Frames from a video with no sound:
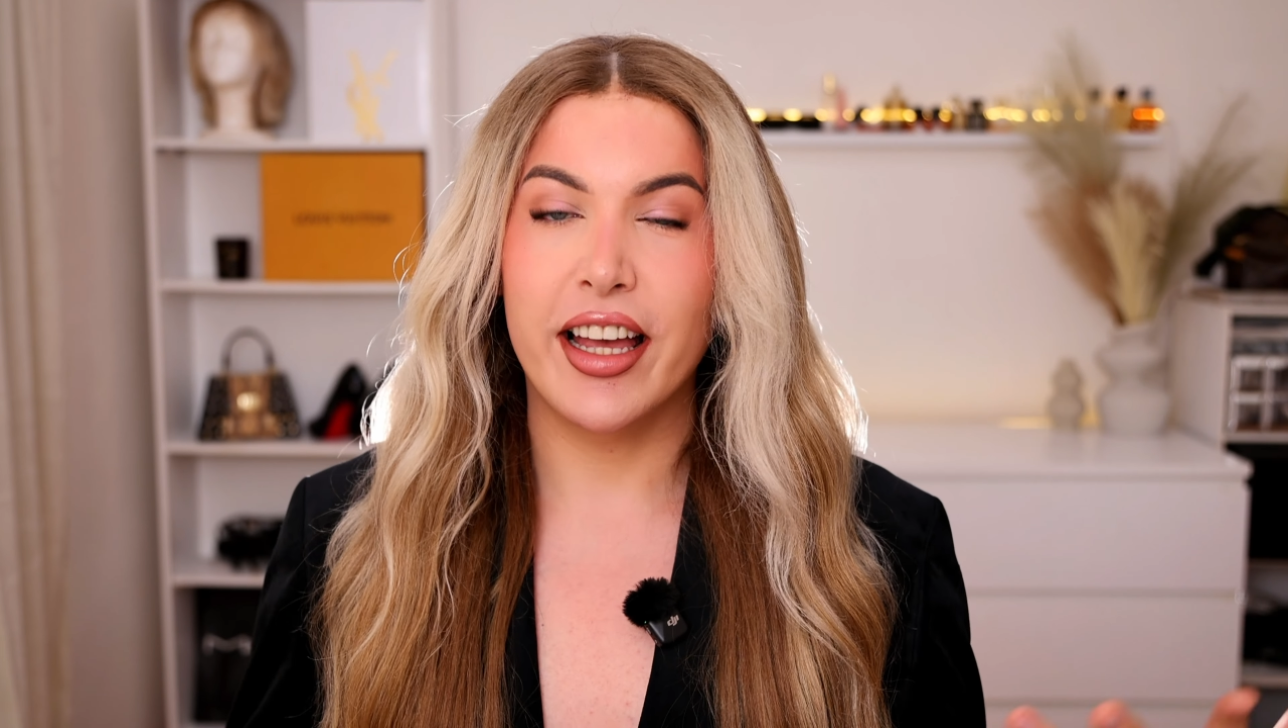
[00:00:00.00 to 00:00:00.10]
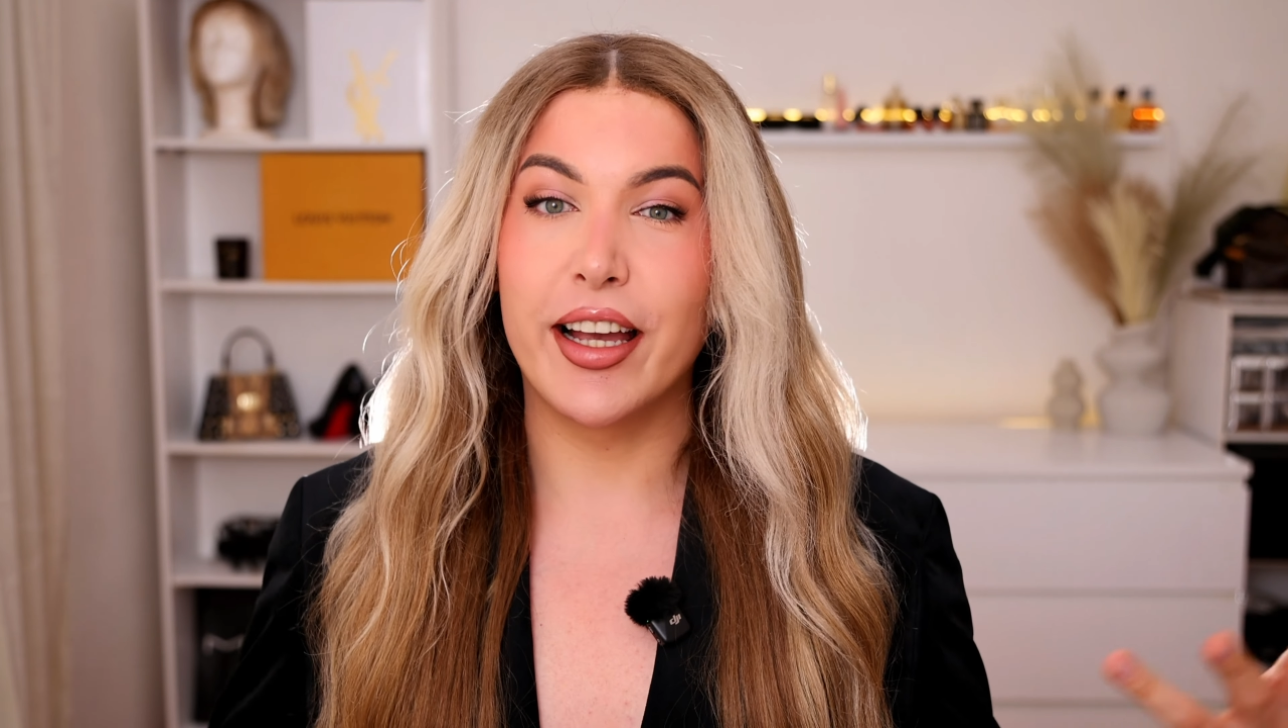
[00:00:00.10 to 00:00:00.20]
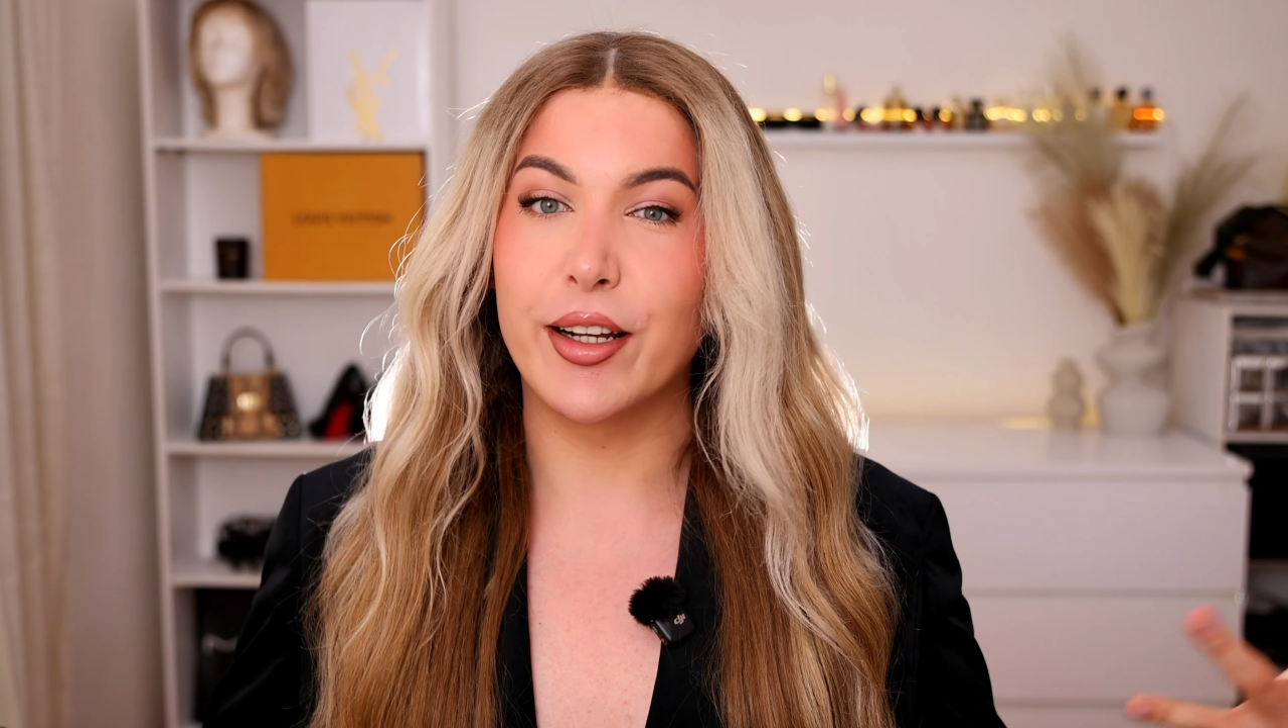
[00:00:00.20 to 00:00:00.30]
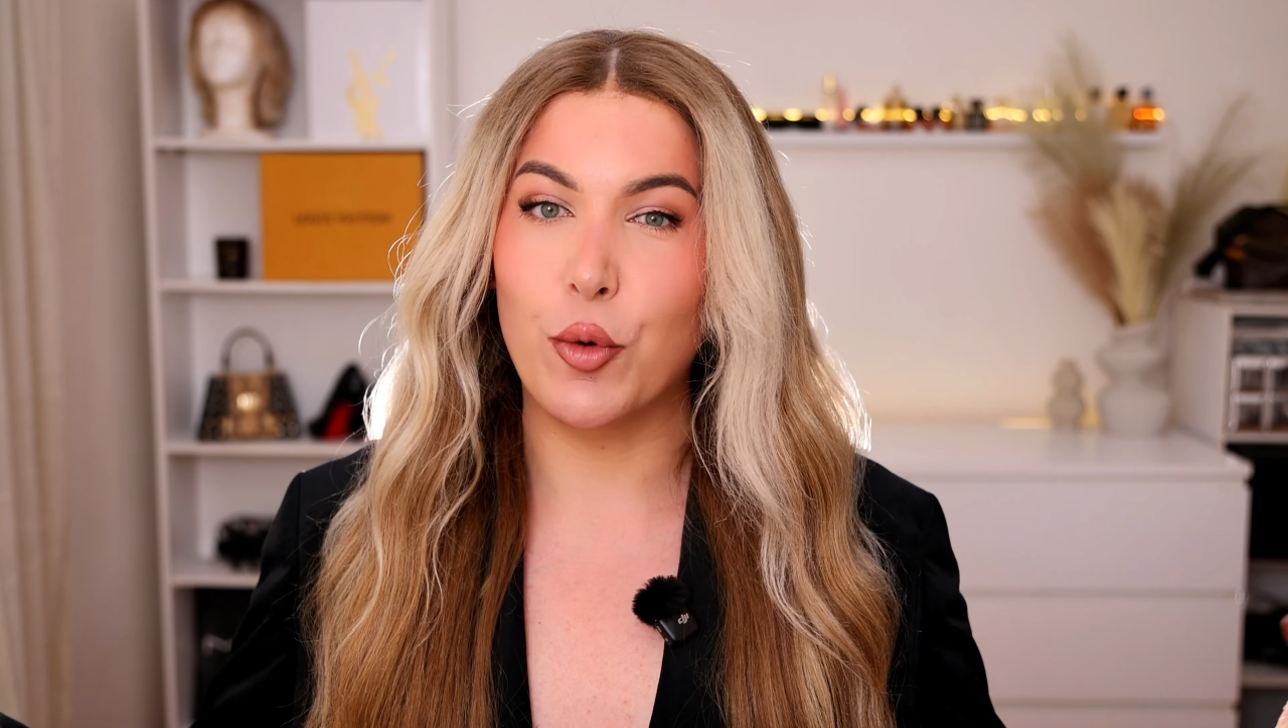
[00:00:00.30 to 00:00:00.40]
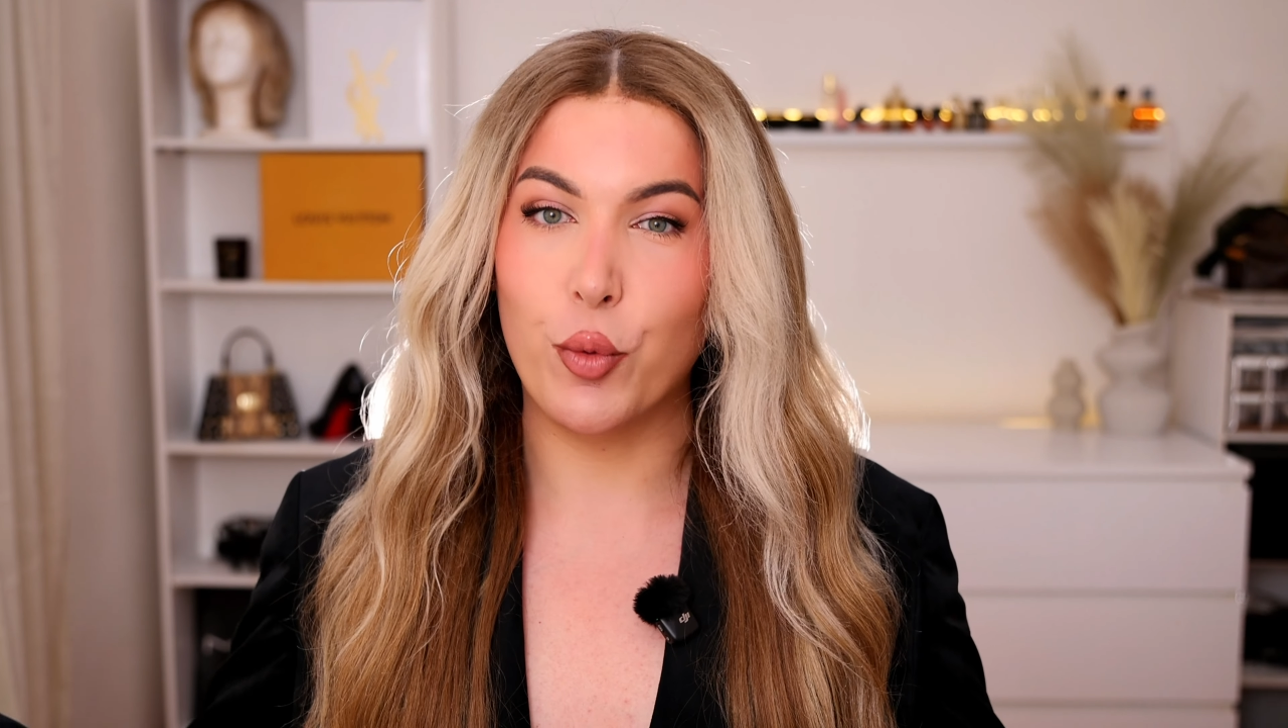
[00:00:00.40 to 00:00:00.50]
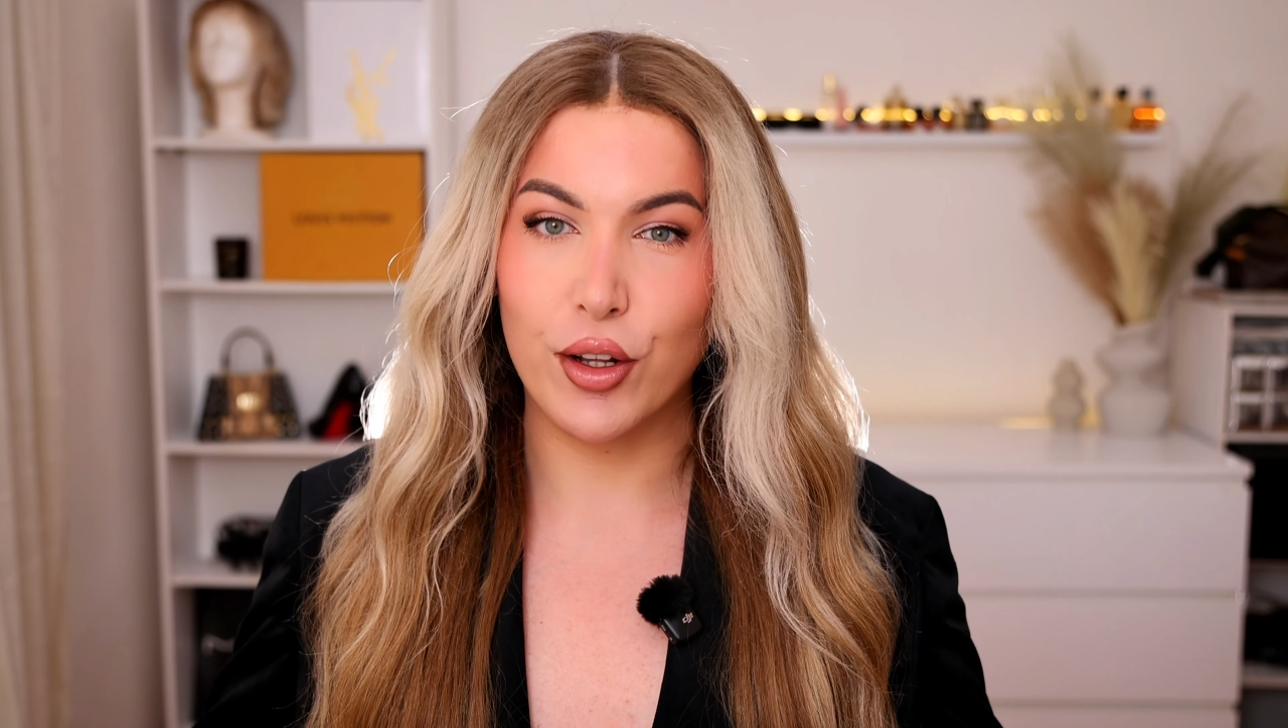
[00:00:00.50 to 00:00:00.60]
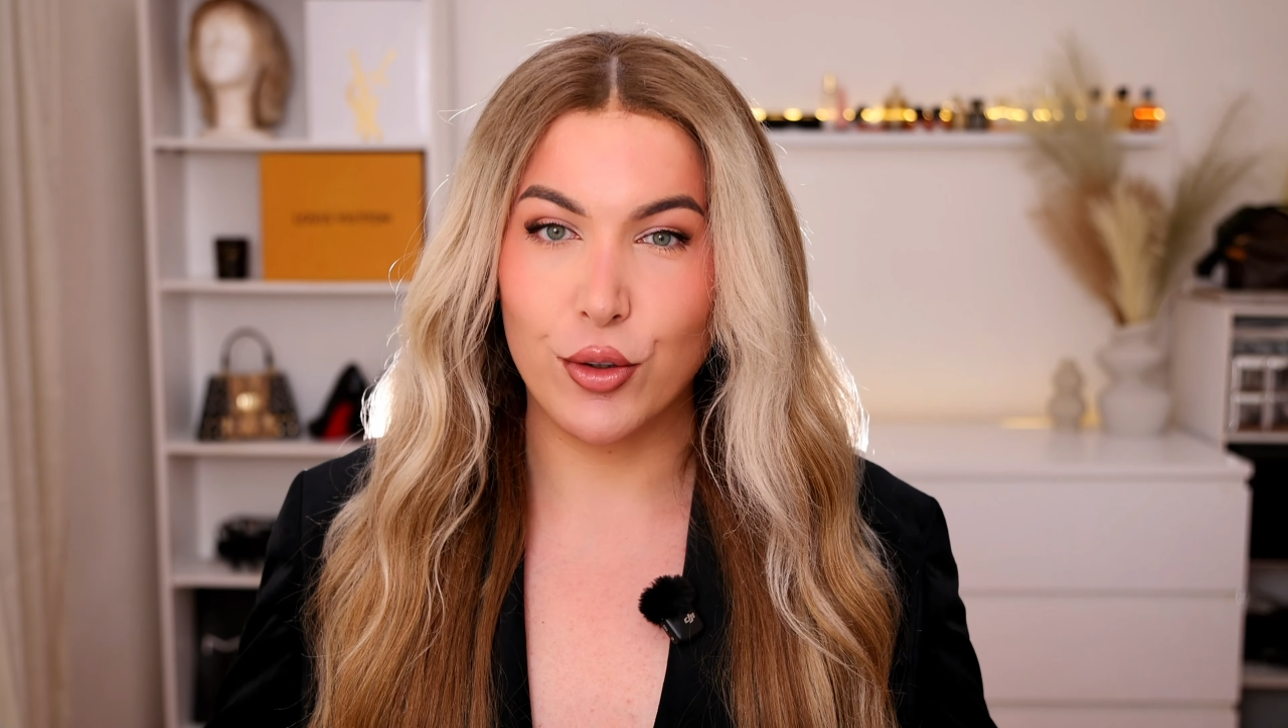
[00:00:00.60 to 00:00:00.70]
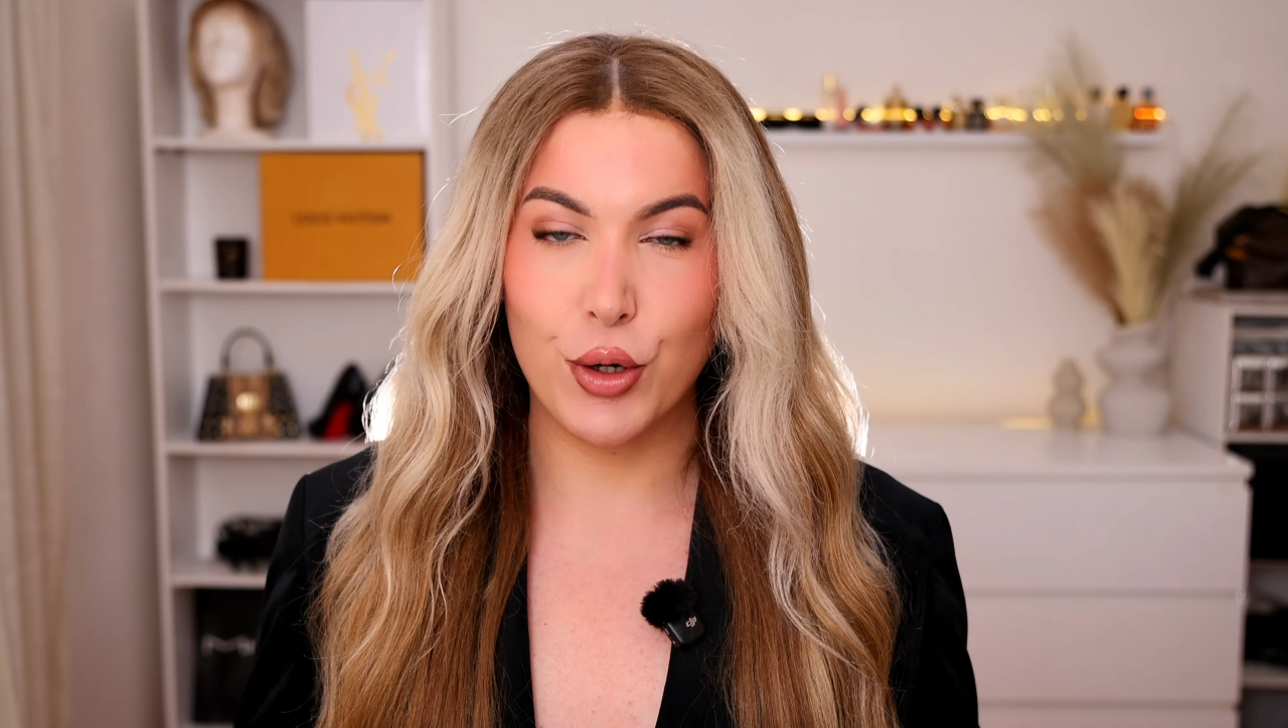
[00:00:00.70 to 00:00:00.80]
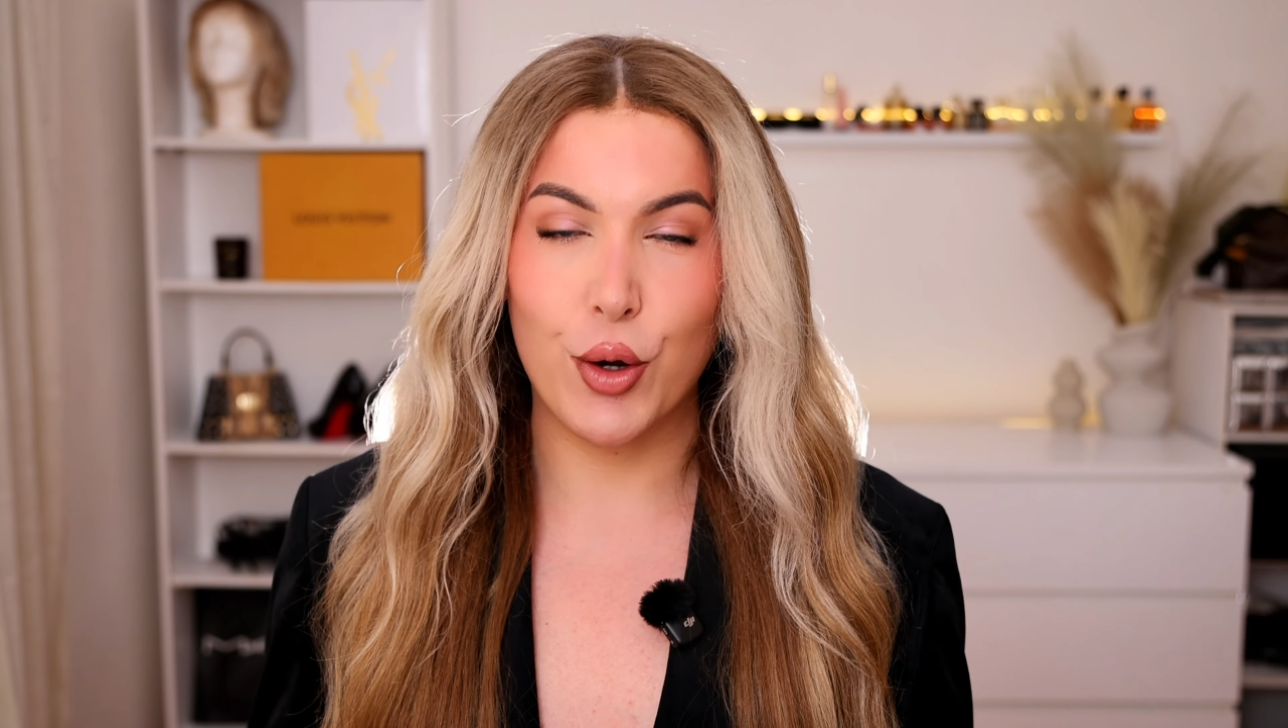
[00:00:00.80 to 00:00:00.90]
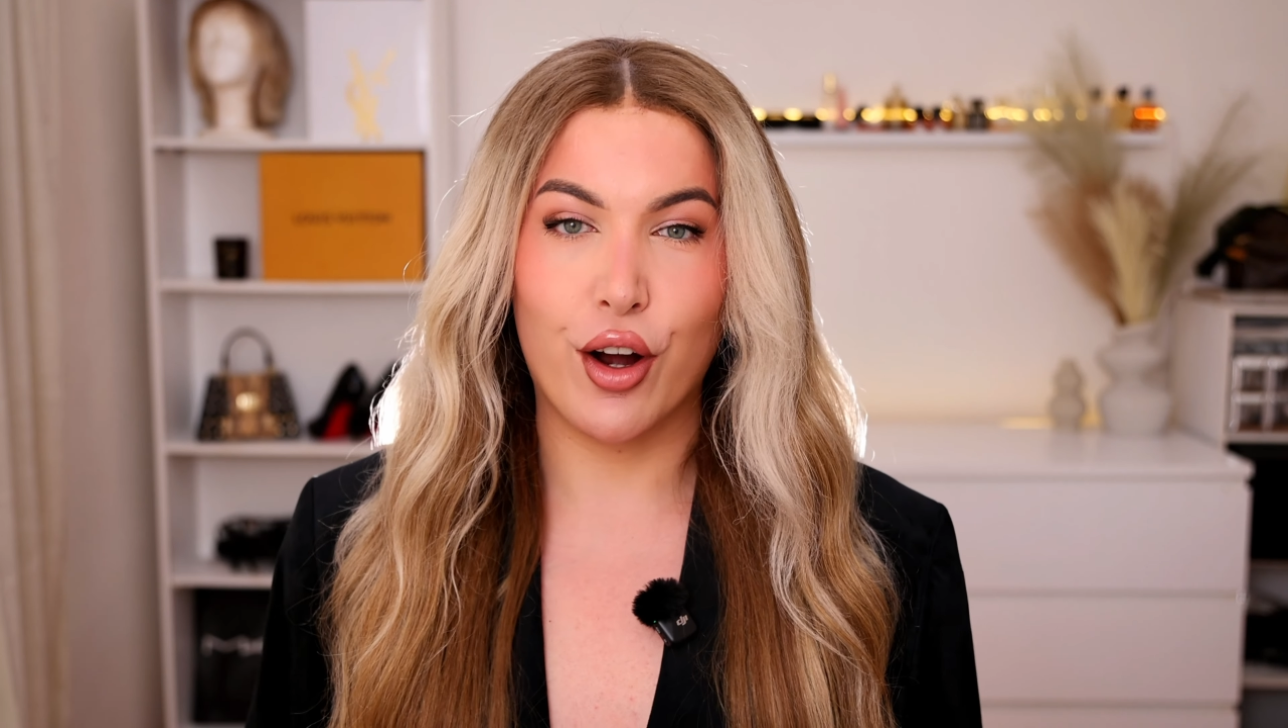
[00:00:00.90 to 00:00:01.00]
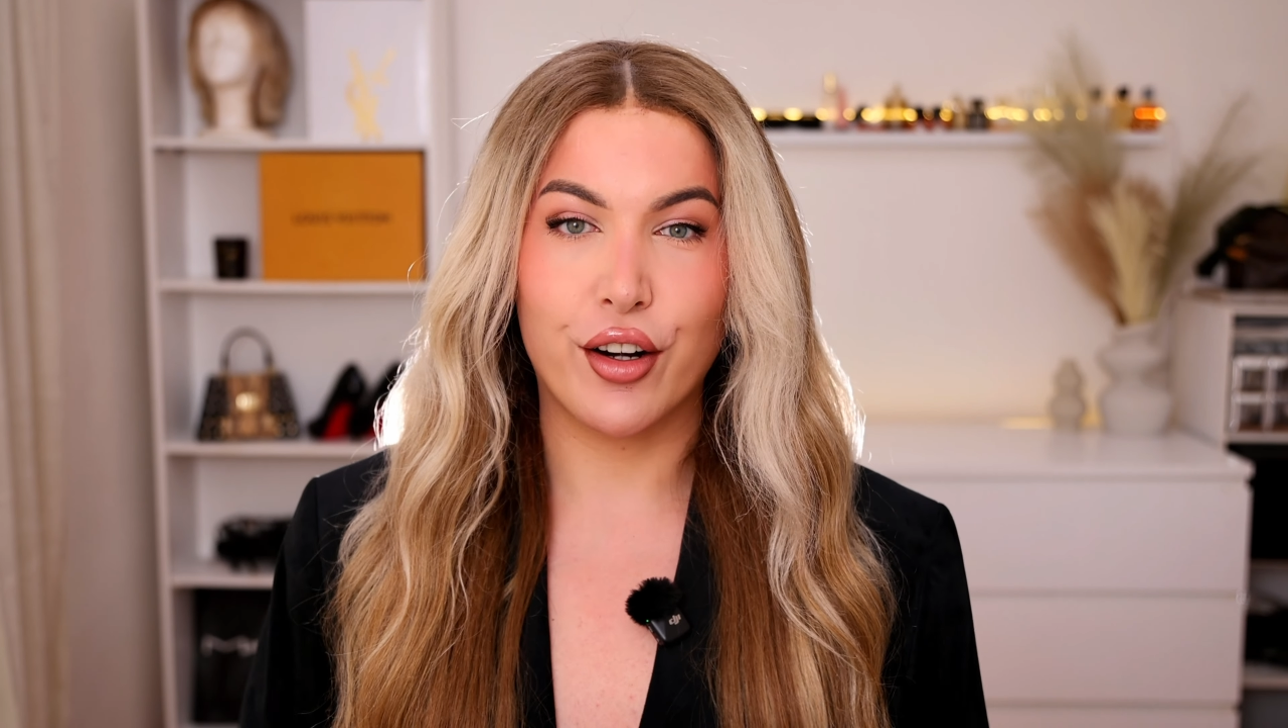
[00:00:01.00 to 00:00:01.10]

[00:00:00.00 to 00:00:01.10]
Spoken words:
It will grow